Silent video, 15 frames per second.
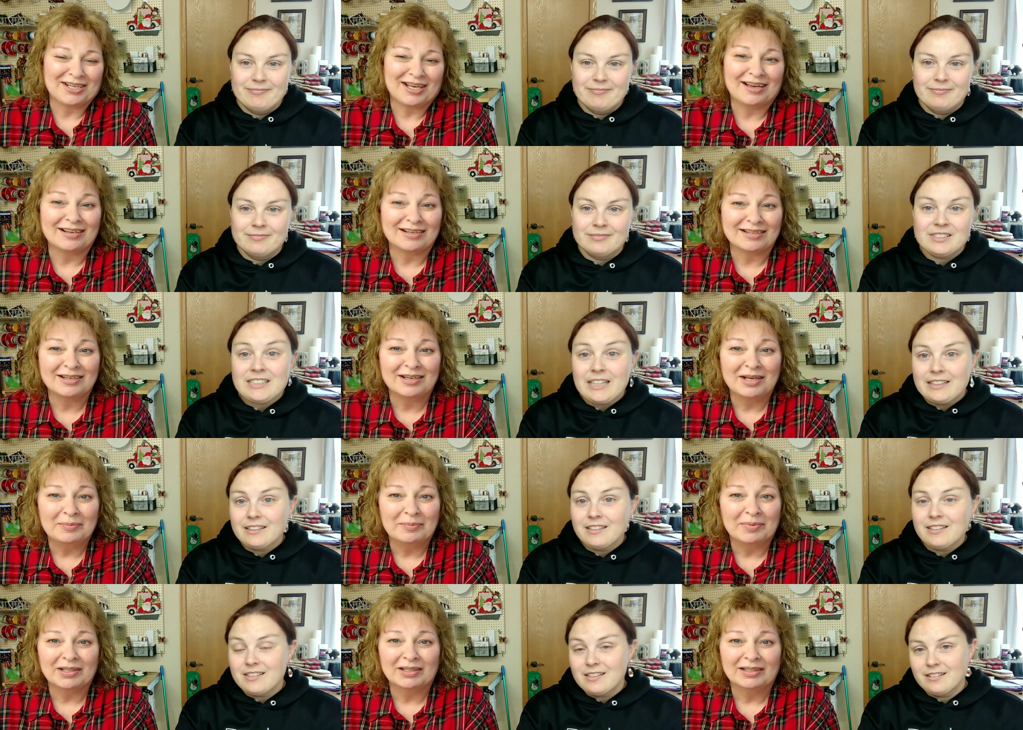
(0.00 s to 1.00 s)
Speaker 1: your size.
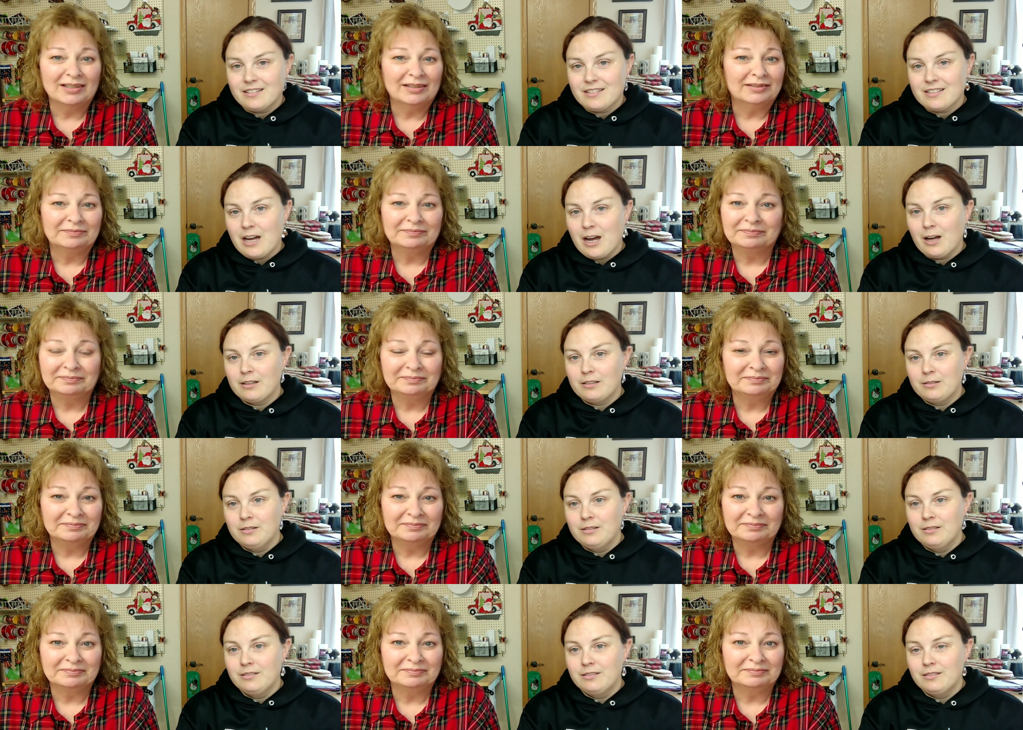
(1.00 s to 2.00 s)
Stainless but, steel is non
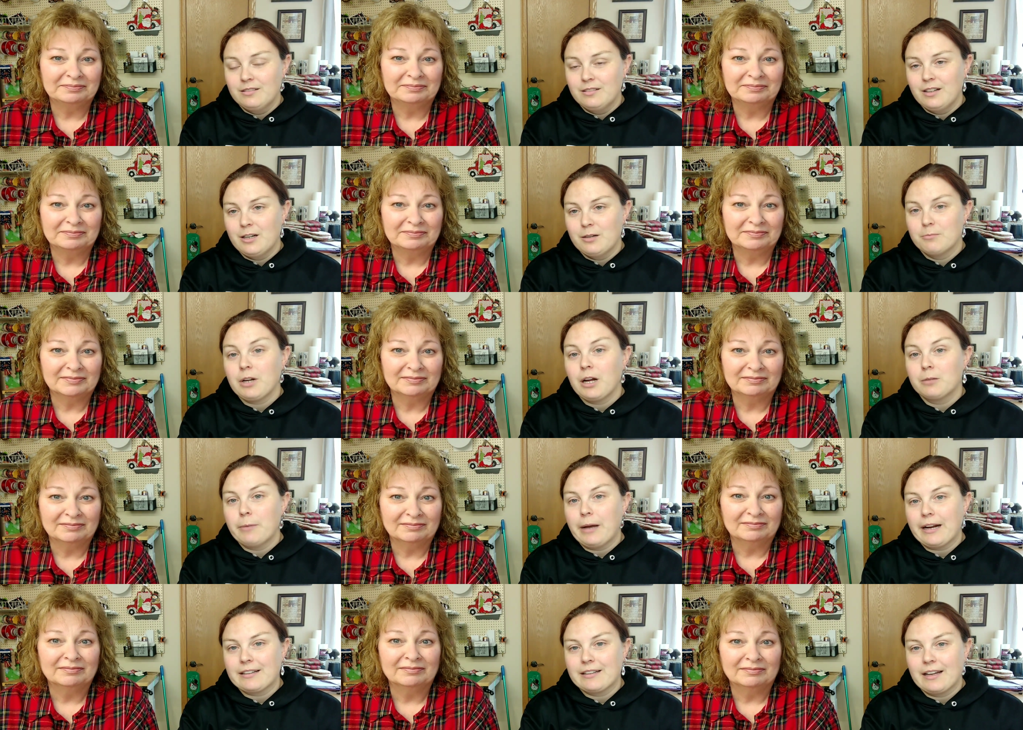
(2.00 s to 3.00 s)
um, non
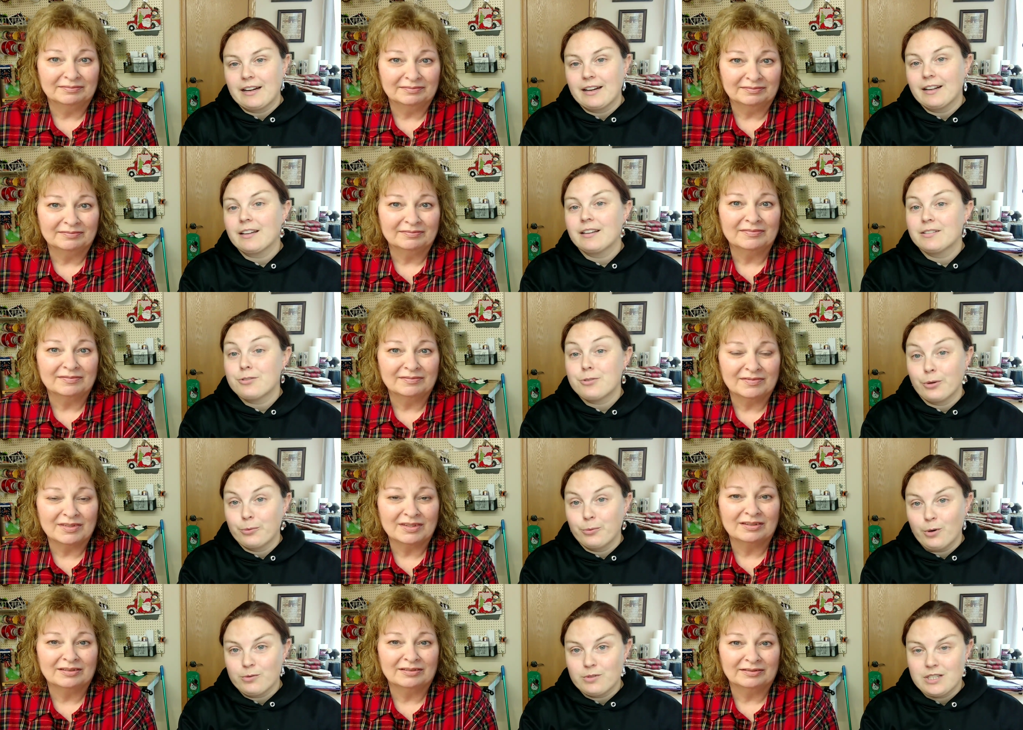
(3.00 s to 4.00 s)
magnetic, so it
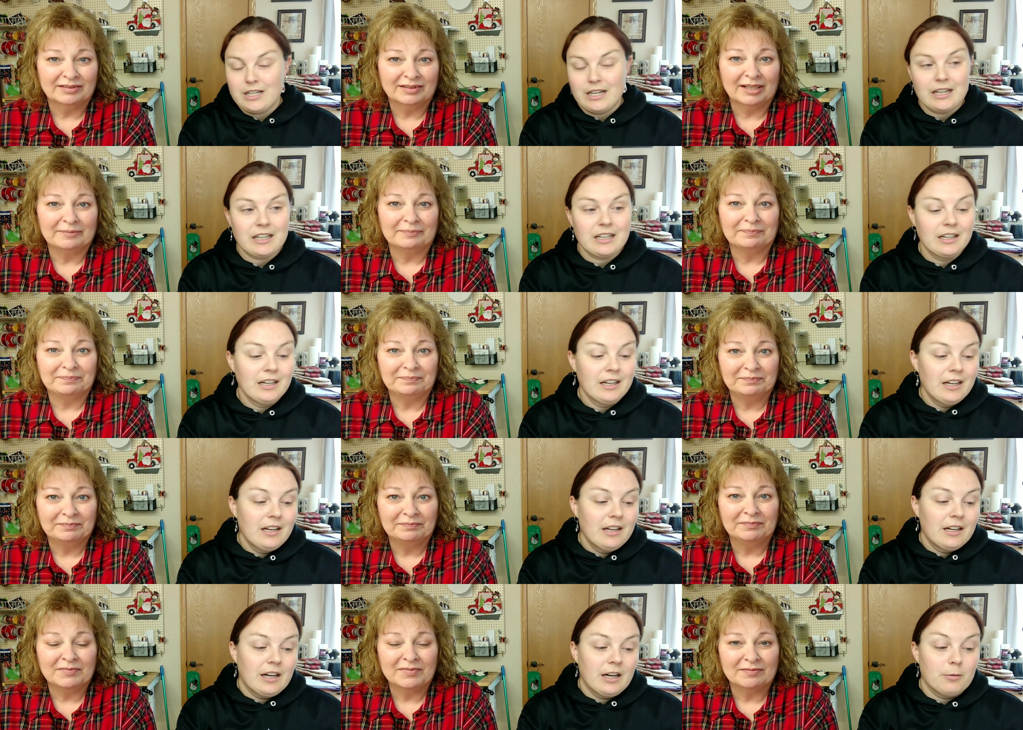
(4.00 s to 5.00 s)
won't stick.
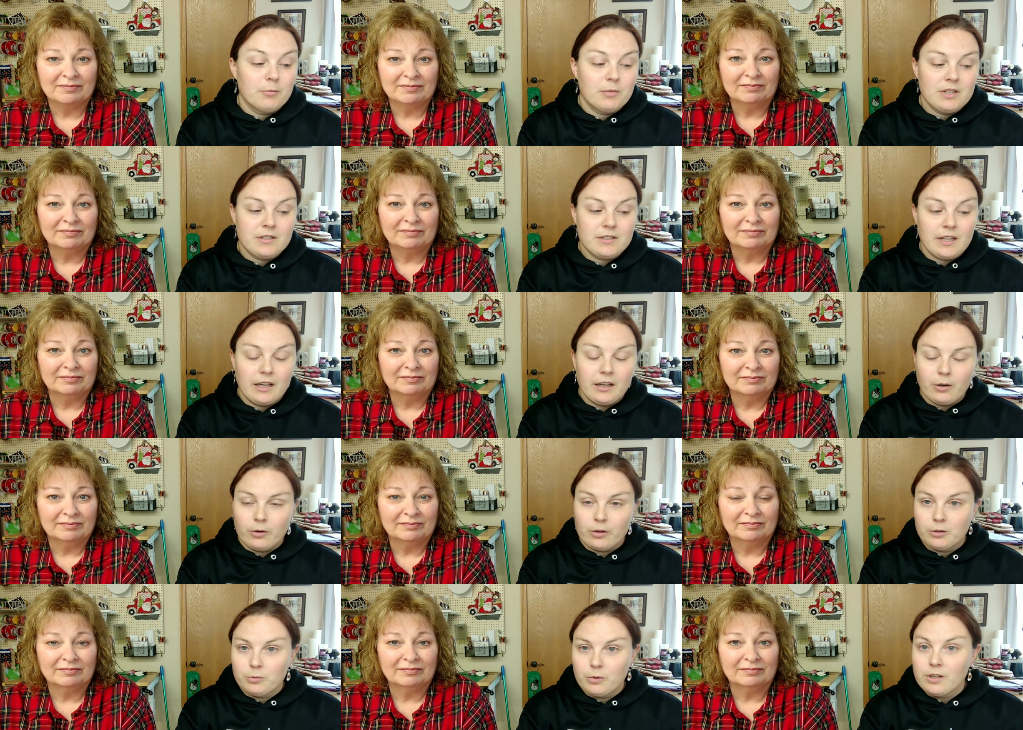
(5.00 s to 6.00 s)
Yeah. Um, the zinc
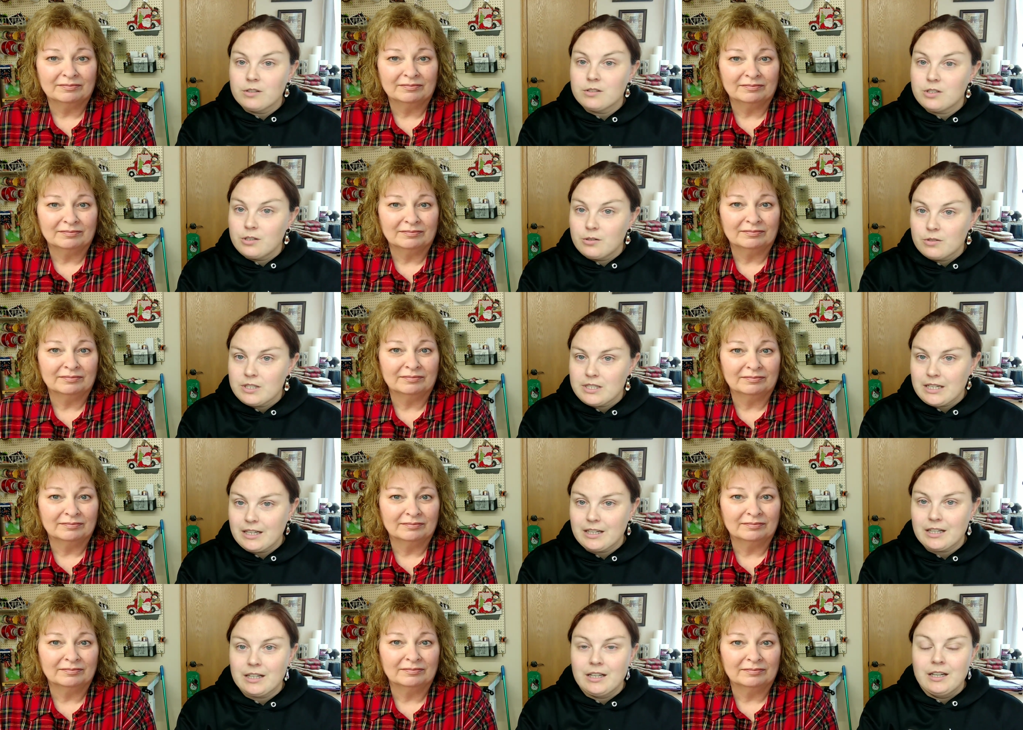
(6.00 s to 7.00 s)
coated ones do
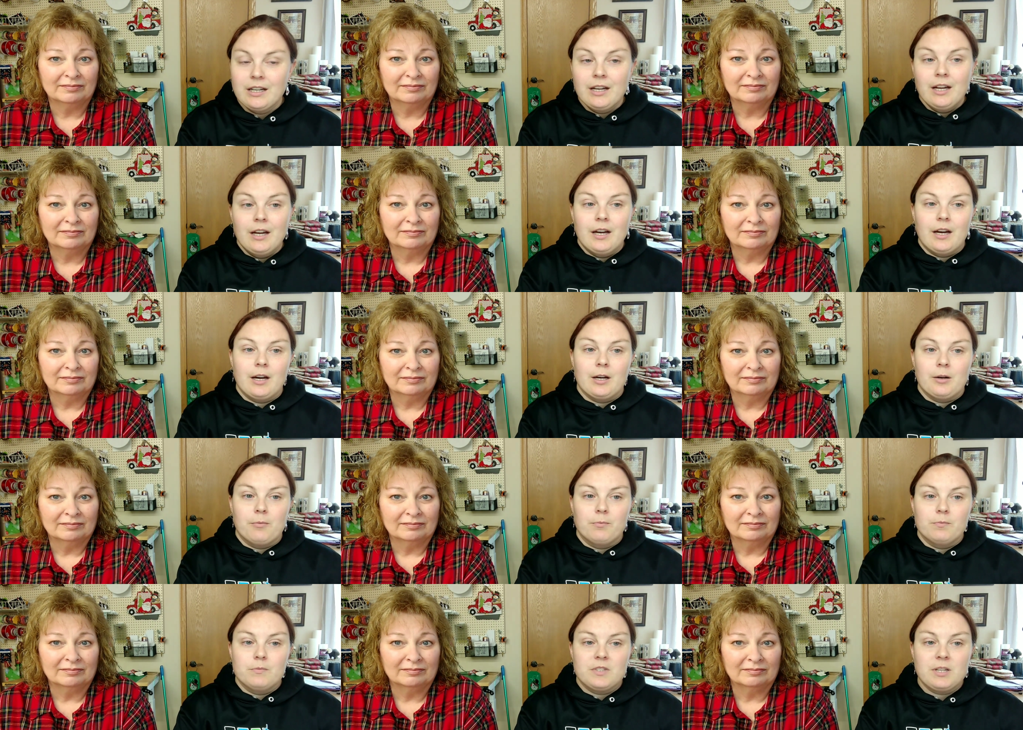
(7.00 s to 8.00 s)
stick.
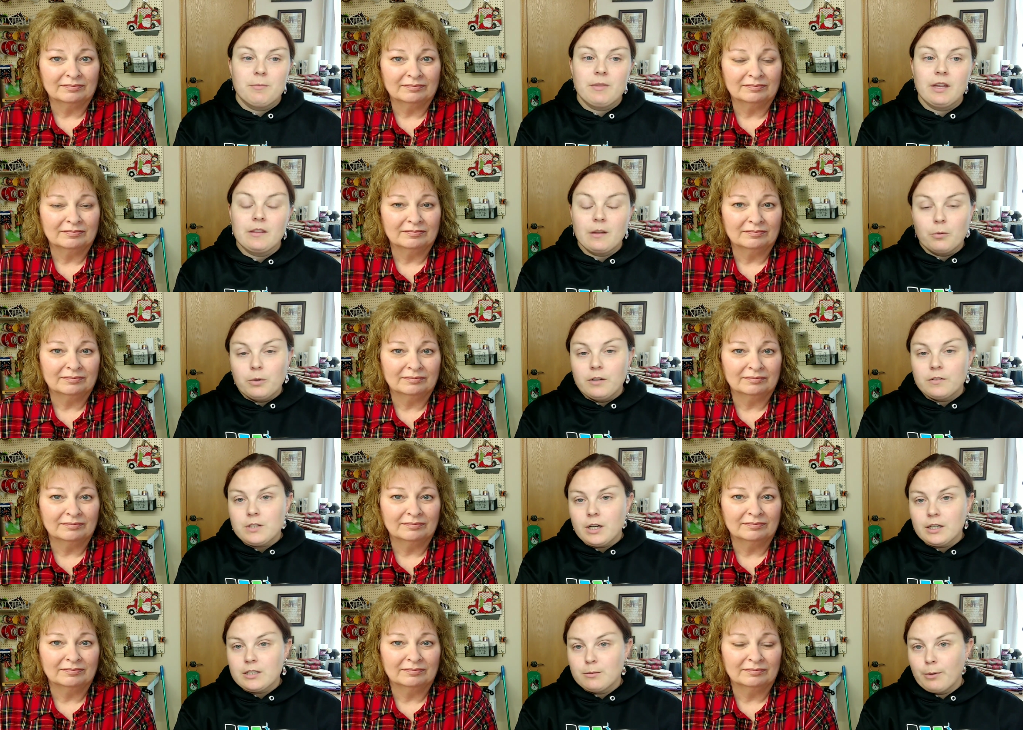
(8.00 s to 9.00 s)
Um, same thing that we've
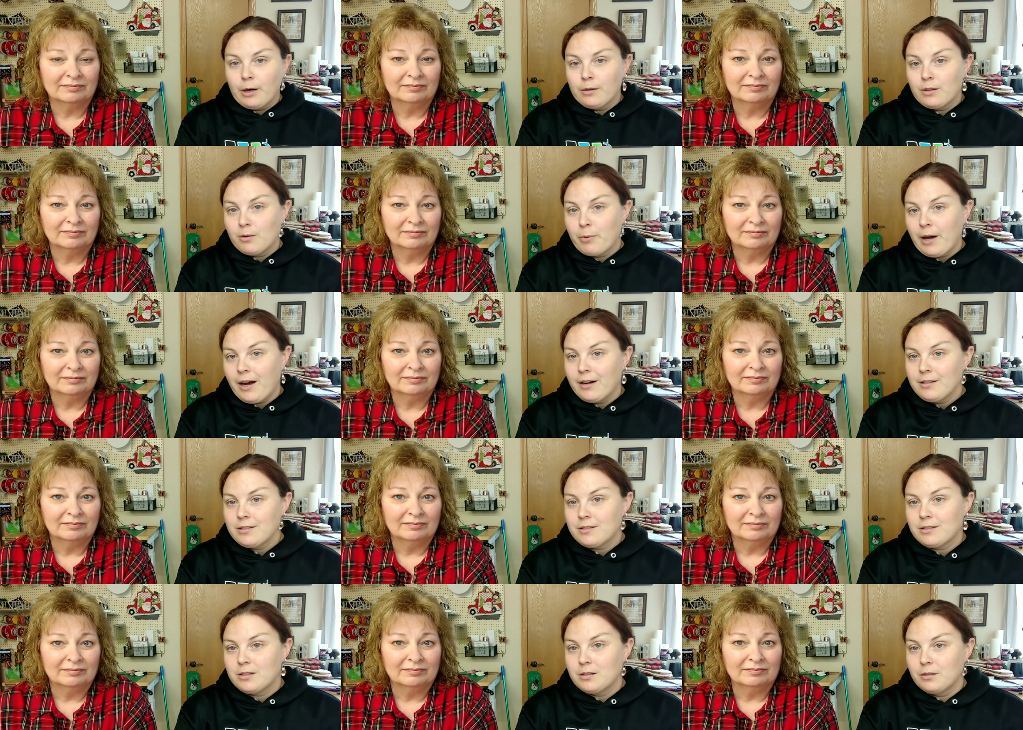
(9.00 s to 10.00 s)
talked about in the
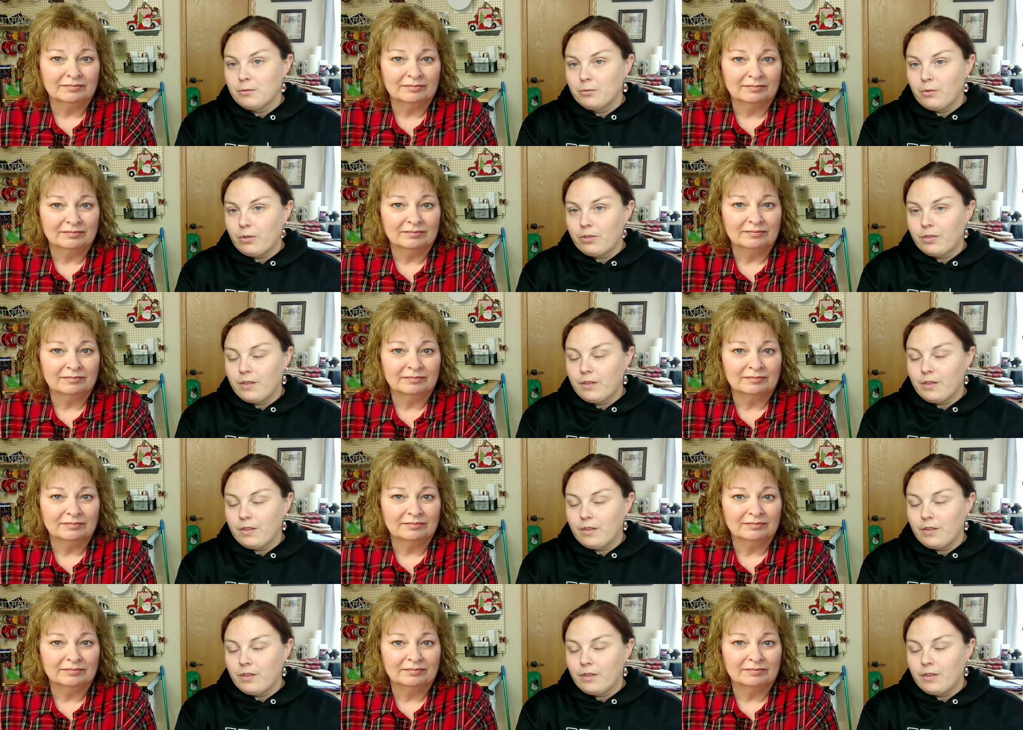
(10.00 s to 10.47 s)
past. The